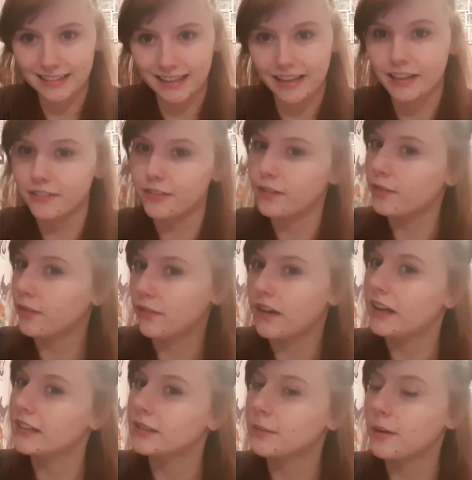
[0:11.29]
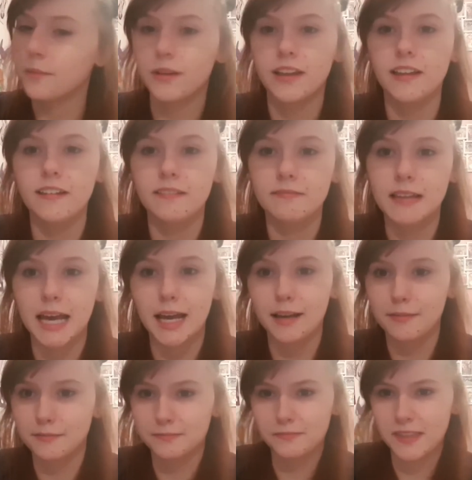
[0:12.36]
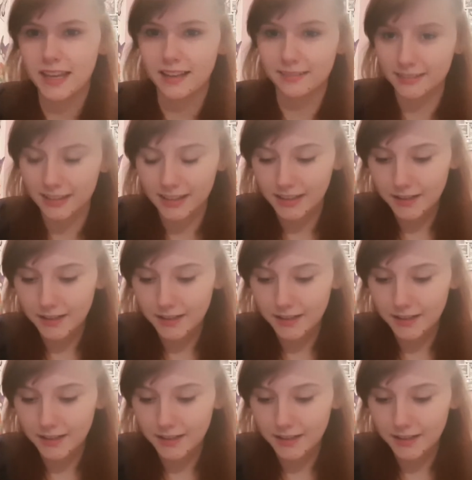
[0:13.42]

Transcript: like the 50 facts about me tag thing,